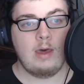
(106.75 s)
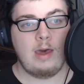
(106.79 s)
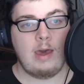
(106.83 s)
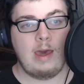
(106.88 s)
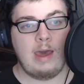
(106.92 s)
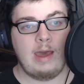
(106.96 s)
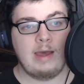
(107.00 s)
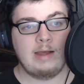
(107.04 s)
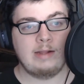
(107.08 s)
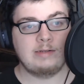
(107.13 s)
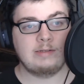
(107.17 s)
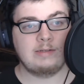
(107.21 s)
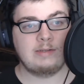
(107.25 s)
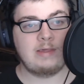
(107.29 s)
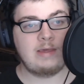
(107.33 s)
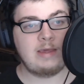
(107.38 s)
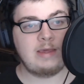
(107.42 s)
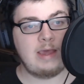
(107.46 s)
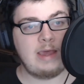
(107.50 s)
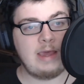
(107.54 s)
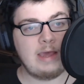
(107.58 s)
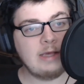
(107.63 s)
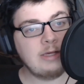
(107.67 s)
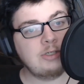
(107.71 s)
and
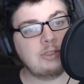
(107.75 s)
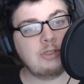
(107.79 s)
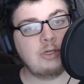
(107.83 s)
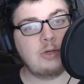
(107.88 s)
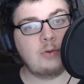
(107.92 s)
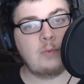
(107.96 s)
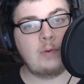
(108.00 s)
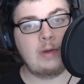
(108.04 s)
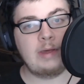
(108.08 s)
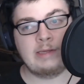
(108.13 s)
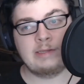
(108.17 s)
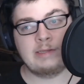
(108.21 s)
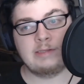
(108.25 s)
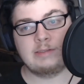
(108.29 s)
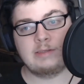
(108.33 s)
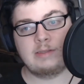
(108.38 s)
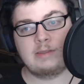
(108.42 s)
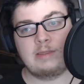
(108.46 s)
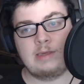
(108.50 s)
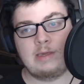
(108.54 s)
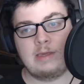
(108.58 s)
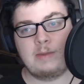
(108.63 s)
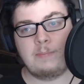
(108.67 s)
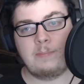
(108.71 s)
the issue is
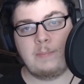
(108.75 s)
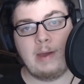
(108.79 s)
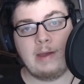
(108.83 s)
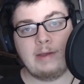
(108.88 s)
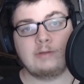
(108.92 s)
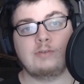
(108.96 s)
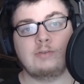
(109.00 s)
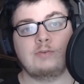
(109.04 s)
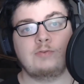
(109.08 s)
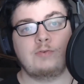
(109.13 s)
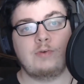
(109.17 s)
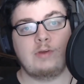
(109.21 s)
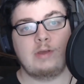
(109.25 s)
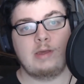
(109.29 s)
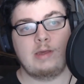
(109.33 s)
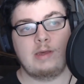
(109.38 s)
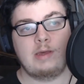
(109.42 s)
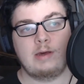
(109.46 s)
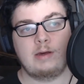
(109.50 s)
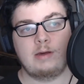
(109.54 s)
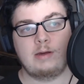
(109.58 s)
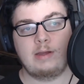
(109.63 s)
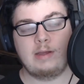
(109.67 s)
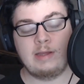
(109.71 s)
the battery
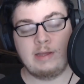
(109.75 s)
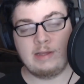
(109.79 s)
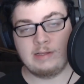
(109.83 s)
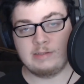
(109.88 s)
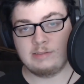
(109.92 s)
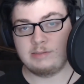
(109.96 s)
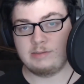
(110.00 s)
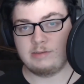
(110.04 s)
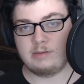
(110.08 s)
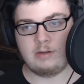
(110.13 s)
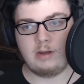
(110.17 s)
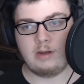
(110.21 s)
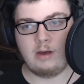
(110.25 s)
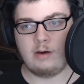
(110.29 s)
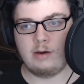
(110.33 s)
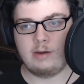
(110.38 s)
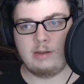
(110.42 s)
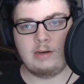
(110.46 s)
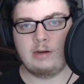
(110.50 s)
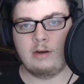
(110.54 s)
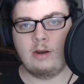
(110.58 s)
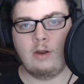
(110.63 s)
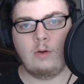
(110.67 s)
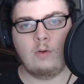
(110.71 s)
has died,
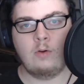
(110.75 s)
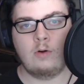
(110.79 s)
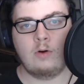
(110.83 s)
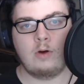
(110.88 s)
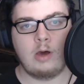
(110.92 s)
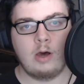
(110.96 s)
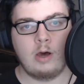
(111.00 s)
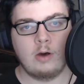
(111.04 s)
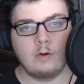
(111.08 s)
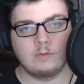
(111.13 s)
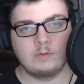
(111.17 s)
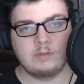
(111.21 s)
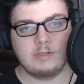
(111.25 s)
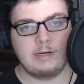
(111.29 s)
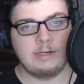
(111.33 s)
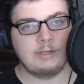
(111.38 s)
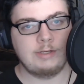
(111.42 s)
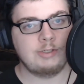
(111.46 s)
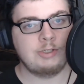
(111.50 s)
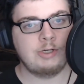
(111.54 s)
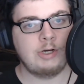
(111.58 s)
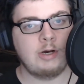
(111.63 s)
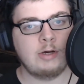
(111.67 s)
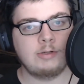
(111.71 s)
it no longer holds any
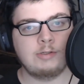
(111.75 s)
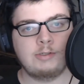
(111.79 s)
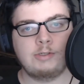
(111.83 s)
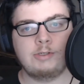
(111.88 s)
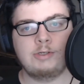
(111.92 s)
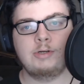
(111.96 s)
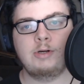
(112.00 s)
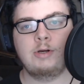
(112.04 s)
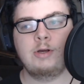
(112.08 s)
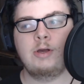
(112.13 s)
charge.